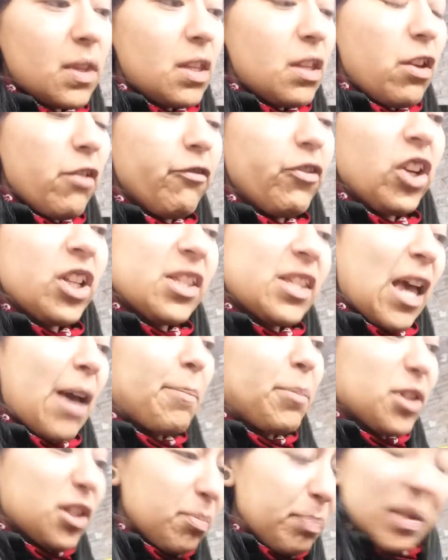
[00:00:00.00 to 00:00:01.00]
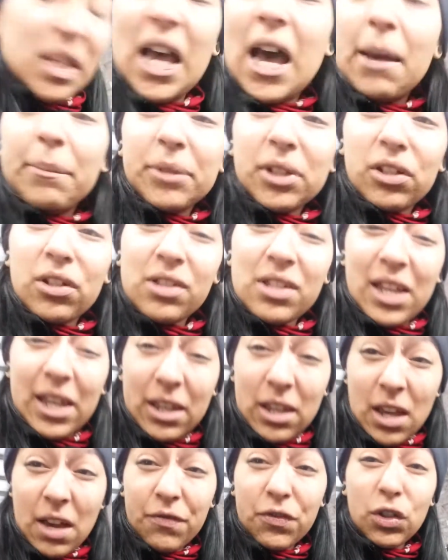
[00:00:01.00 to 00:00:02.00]
for example, speedometers, like
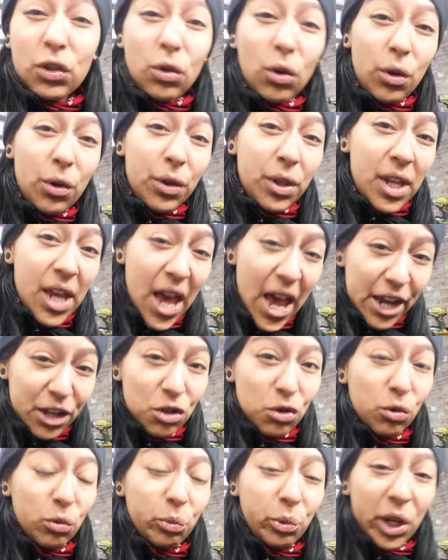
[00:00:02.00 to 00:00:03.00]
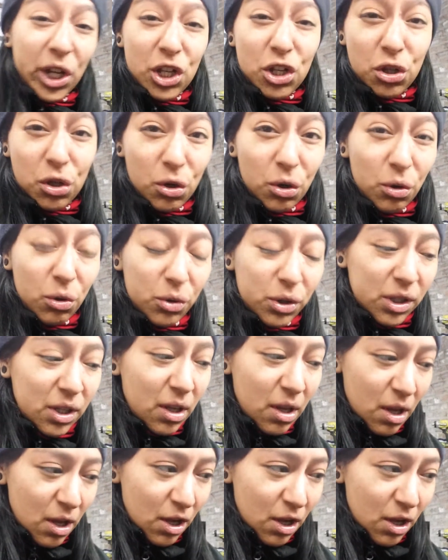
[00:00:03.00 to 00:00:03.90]
you have to know the actual ratios